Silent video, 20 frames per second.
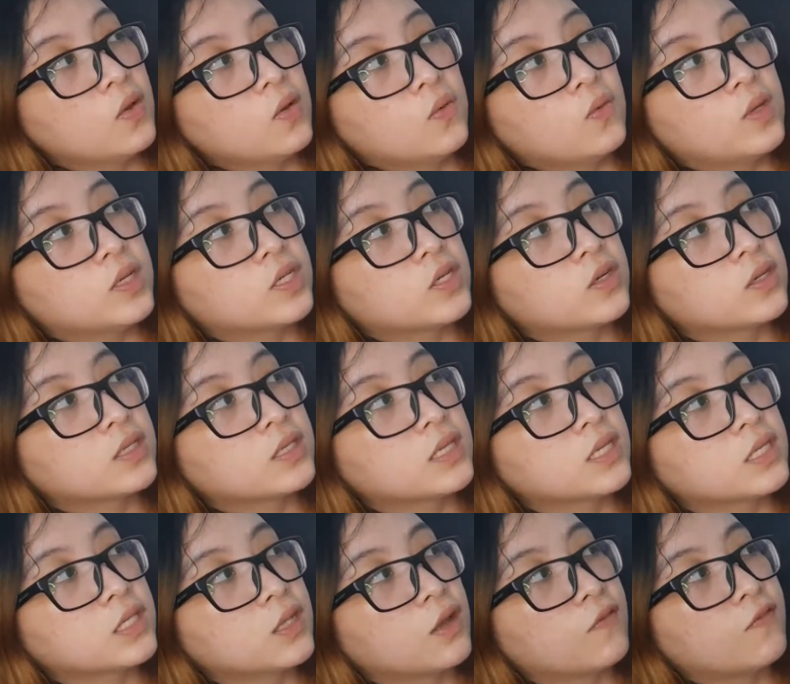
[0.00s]
which
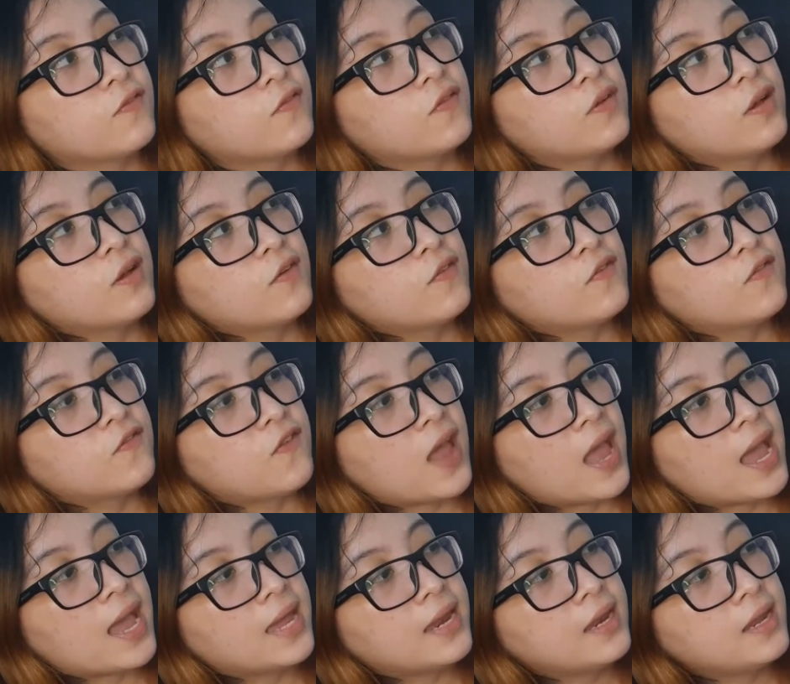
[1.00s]
consists of
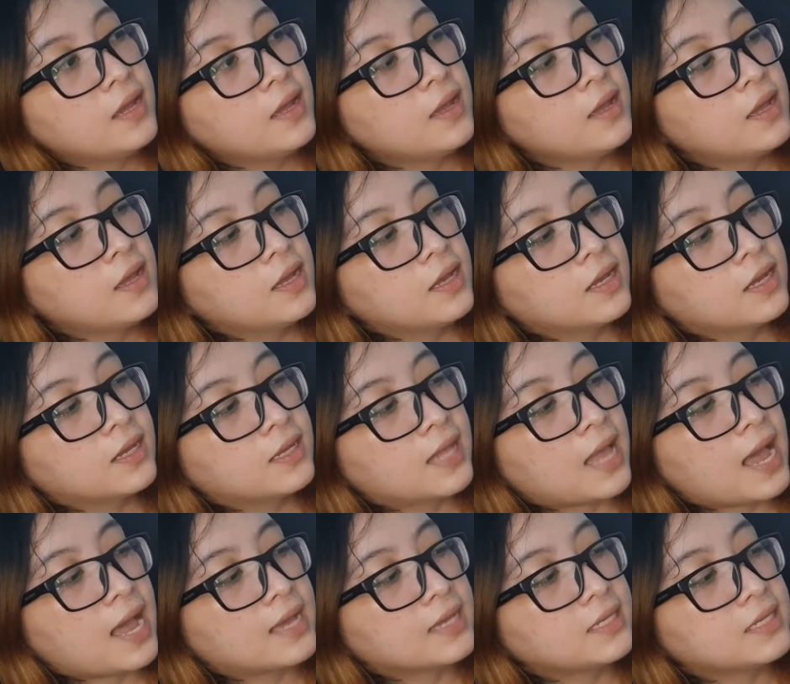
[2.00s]
fan,
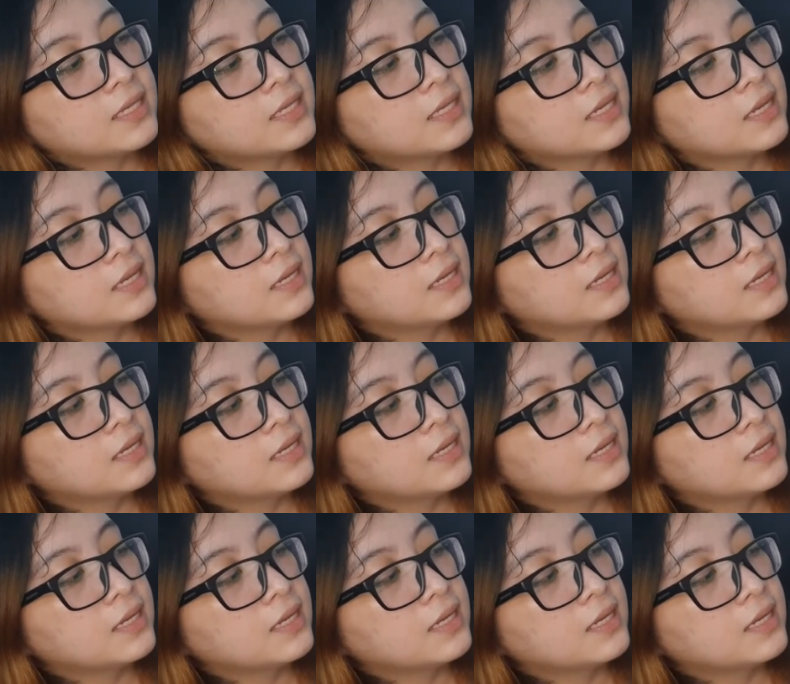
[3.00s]
class,